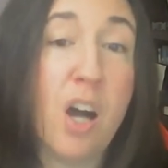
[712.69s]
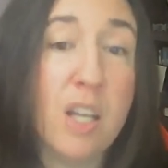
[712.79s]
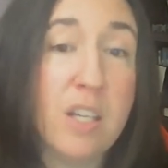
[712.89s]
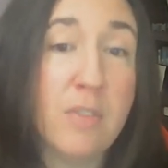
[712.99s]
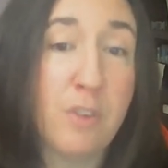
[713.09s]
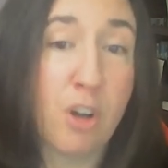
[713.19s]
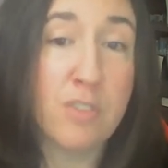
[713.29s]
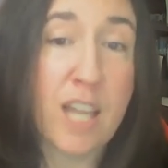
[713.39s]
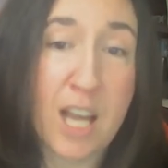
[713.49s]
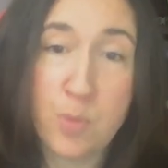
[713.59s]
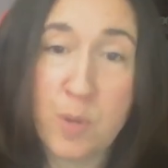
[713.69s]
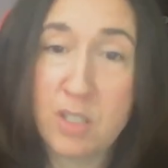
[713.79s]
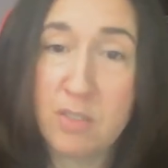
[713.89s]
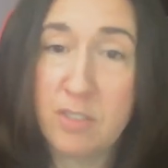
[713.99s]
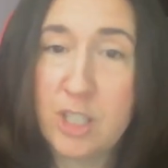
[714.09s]
unevolved
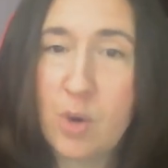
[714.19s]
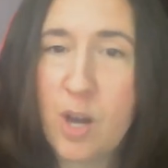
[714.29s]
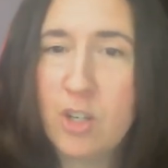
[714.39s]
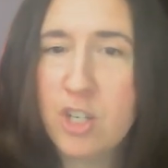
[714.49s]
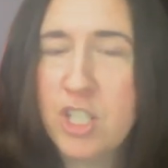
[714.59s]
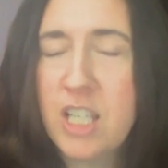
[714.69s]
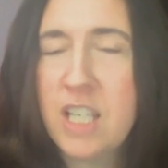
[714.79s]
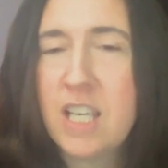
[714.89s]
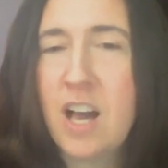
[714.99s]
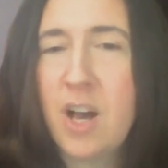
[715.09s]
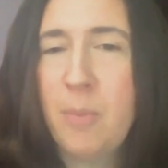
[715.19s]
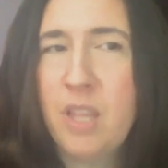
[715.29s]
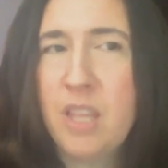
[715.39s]
aspect of Leo energy, um,